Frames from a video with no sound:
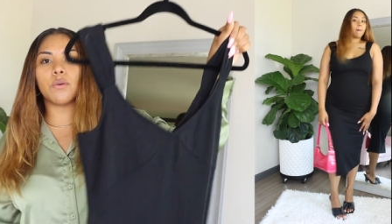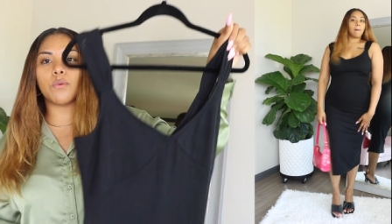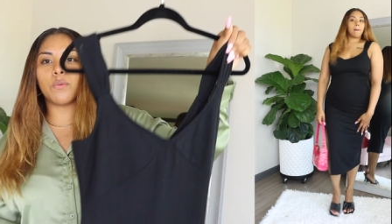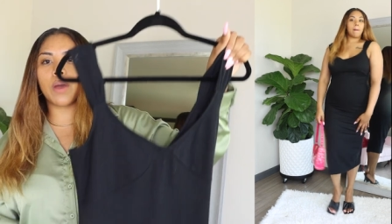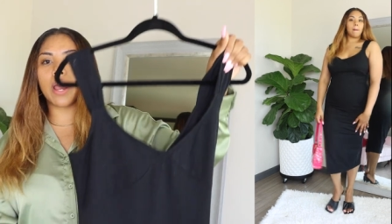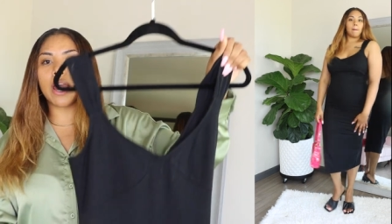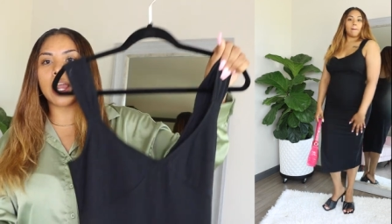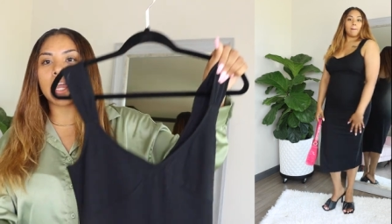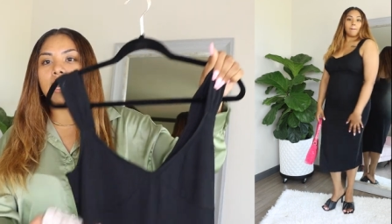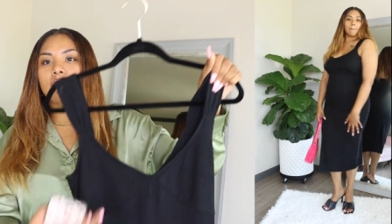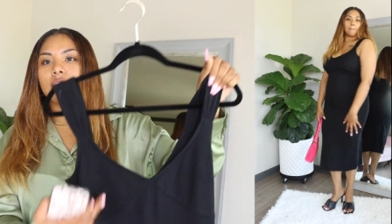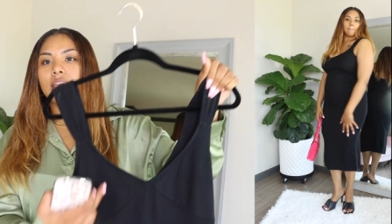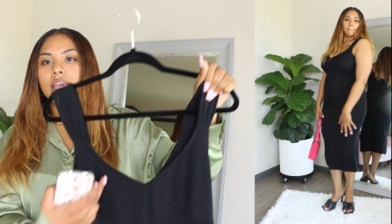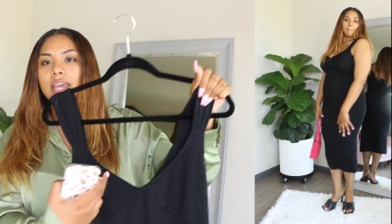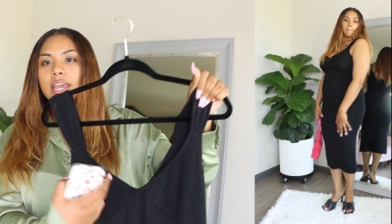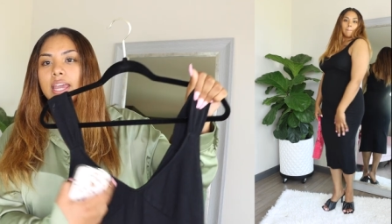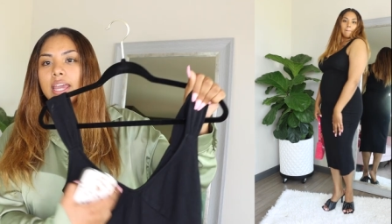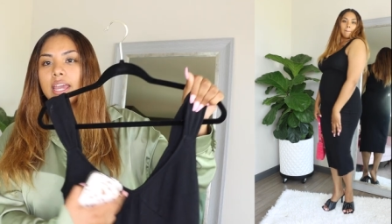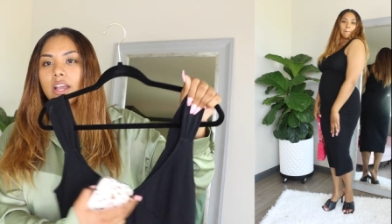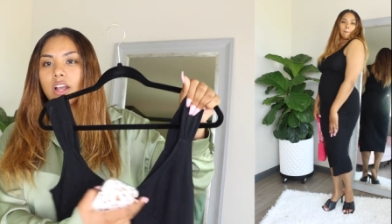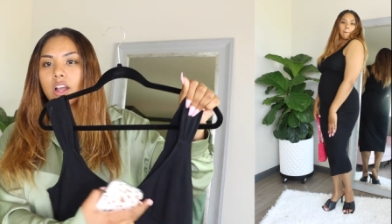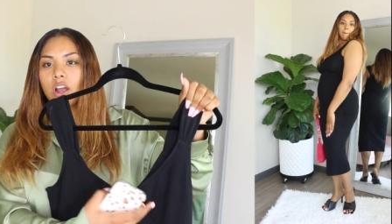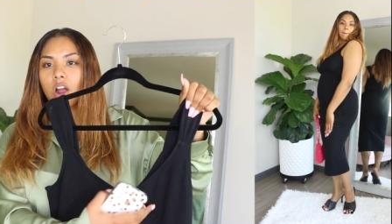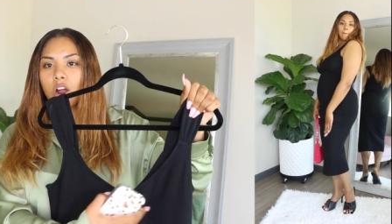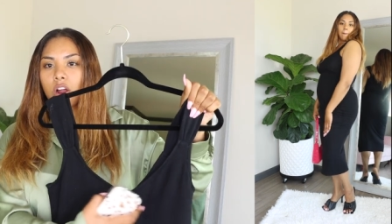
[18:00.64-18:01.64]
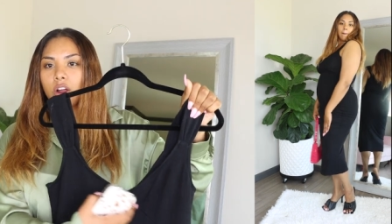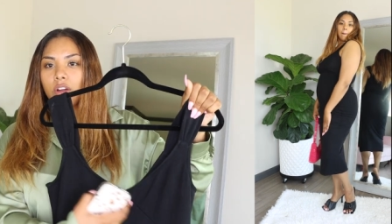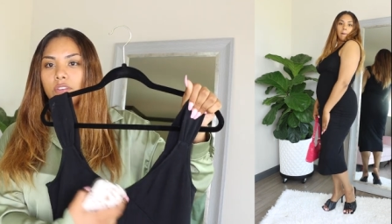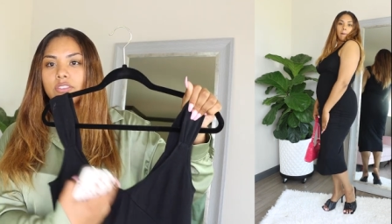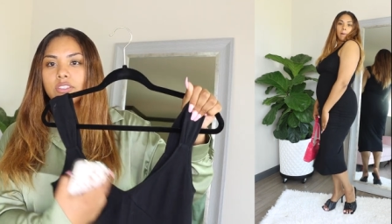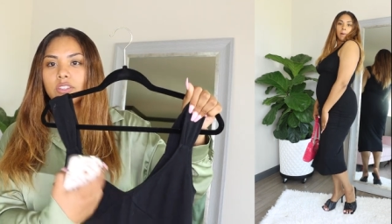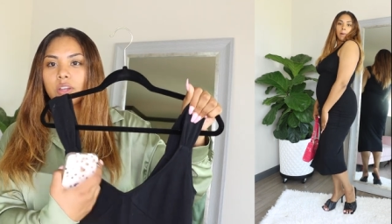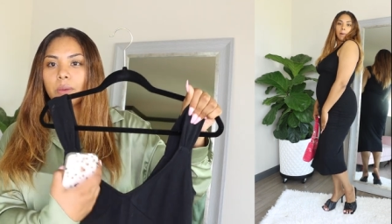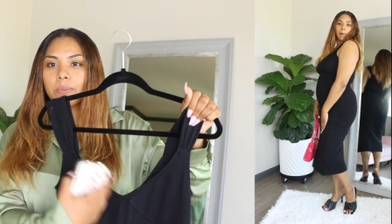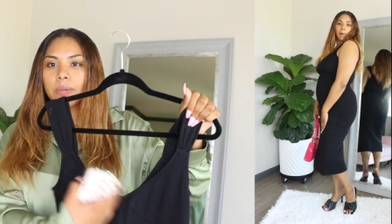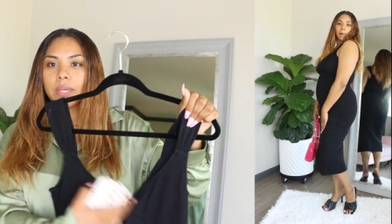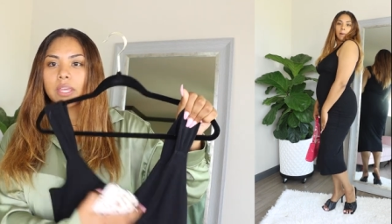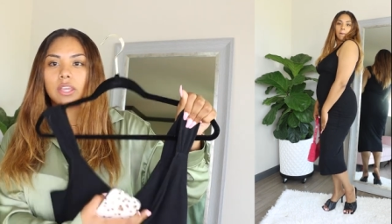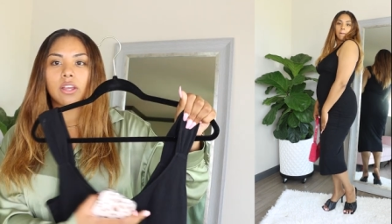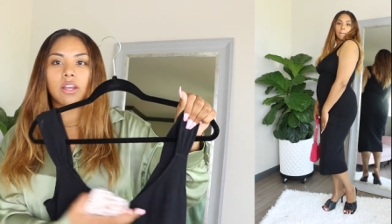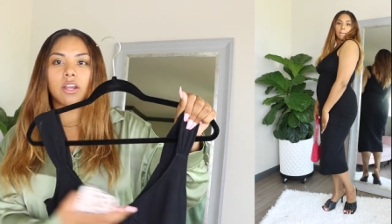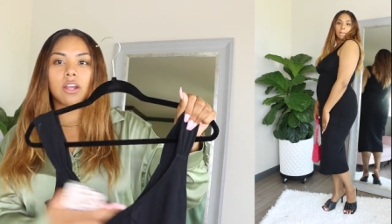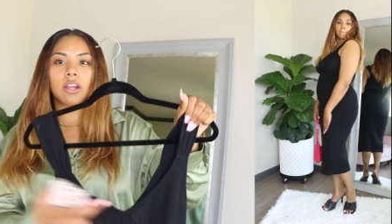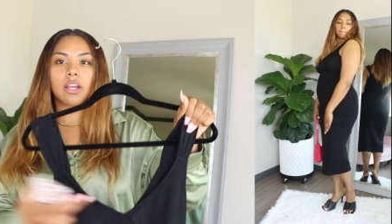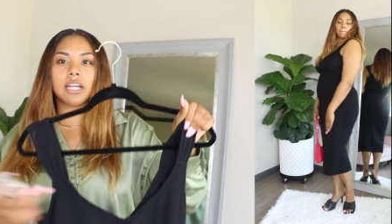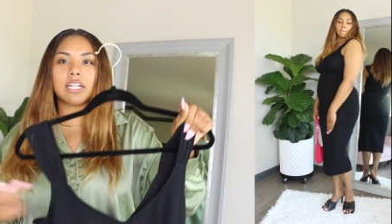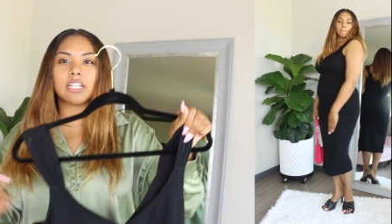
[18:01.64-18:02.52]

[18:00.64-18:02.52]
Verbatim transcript: the way it curves up here.